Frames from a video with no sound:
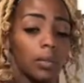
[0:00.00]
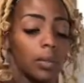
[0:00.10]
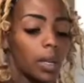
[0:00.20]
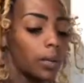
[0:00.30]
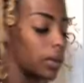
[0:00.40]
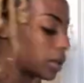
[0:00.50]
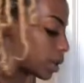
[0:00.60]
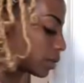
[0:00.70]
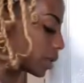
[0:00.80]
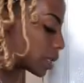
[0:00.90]
Whenever you look at a
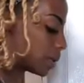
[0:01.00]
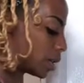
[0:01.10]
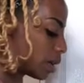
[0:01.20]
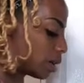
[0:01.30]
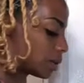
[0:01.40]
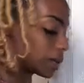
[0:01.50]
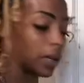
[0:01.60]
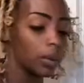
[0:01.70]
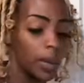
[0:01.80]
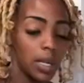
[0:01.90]
recipe, I always follow
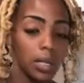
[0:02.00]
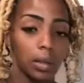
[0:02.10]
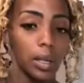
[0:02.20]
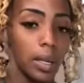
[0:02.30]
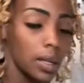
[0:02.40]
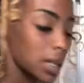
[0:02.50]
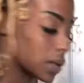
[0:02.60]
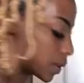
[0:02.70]
the base ingredients as far